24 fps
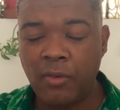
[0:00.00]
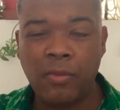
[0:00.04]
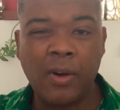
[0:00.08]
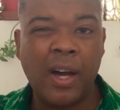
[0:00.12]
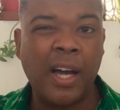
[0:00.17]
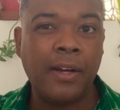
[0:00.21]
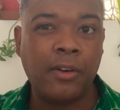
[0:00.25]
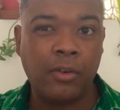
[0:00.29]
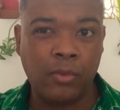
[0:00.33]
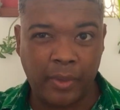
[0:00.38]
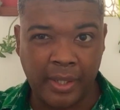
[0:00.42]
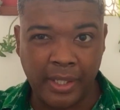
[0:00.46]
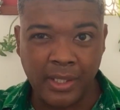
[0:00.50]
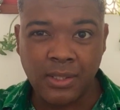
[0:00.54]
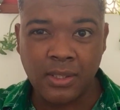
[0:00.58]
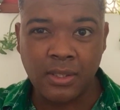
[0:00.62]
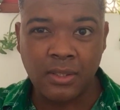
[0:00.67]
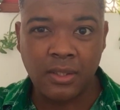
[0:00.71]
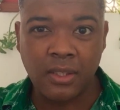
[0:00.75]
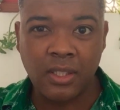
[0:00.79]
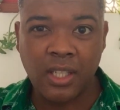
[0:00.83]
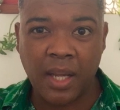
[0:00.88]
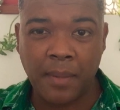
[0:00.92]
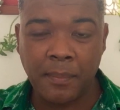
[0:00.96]

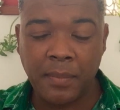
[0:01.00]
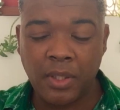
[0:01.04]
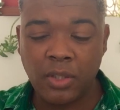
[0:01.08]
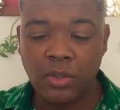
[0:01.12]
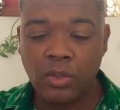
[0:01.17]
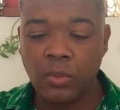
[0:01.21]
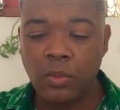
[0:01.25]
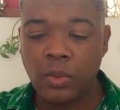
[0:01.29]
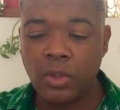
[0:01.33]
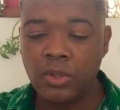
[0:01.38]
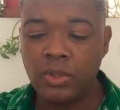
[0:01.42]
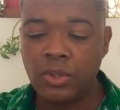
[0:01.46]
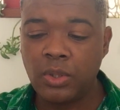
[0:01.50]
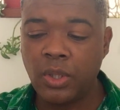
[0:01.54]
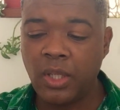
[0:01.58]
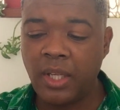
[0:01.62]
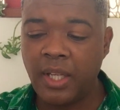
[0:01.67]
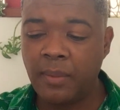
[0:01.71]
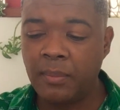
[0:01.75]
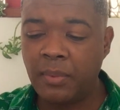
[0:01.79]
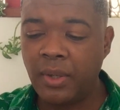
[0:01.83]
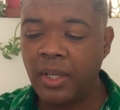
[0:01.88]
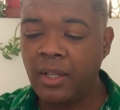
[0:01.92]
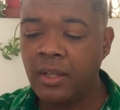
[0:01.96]
unrest coming towards you,
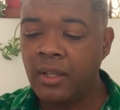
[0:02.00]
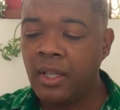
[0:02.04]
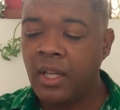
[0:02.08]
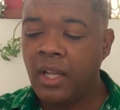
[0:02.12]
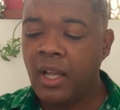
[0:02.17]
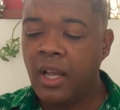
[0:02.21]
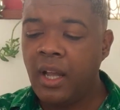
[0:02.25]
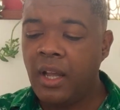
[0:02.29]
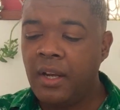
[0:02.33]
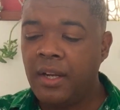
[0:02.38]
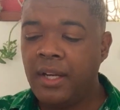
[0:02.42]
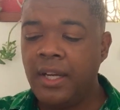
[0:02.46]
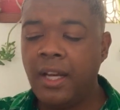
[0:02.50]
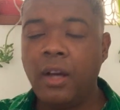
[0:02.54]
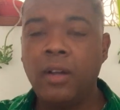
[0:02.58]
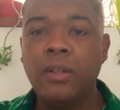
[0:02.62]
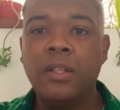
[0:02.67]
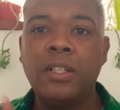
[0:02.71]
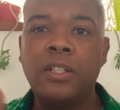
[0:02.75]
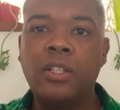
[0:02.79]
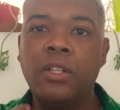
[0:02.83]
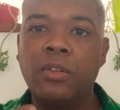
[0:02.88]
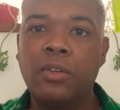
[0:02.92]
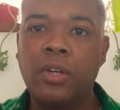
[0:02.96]
Libra, know
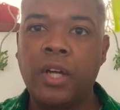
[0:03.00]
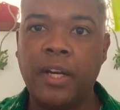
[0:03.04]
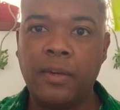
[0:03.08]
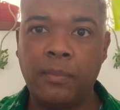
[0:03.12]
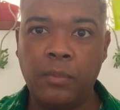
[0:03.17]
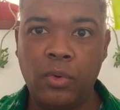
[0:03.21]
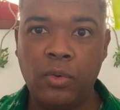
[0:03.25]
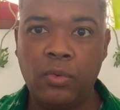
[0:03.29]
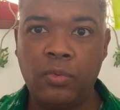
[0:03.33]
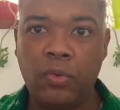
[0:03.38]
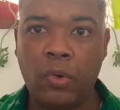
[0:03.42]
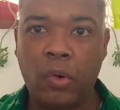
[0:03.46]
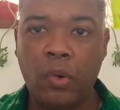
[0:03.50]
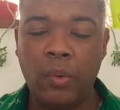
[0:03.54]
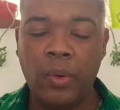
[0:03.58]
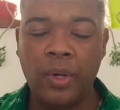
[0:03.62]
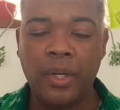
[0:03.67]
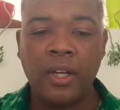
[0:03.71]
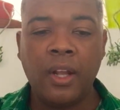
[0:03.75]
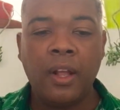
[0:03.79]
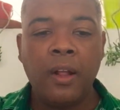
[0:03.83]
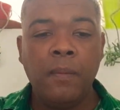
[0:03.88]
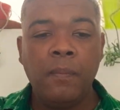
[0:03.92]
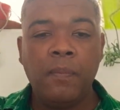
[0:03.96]
that you can move forward.